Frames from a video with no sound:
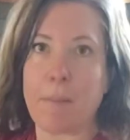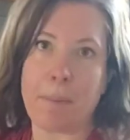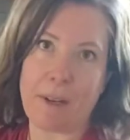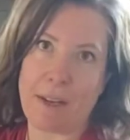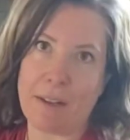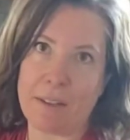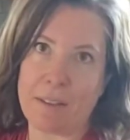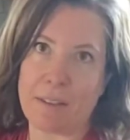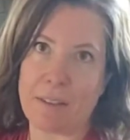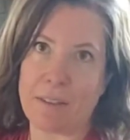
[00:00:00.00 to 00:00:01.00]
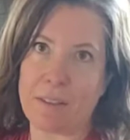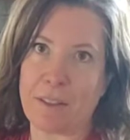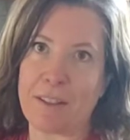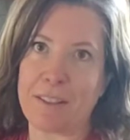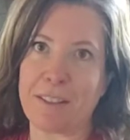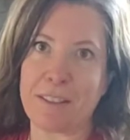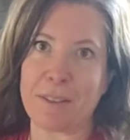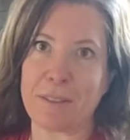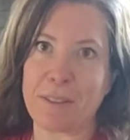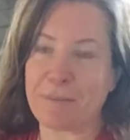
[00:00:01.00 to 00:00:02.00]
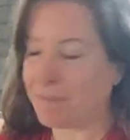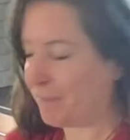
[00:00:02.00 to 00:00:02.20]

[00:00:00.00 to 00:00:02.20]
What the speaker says: bananas. So let's get to it.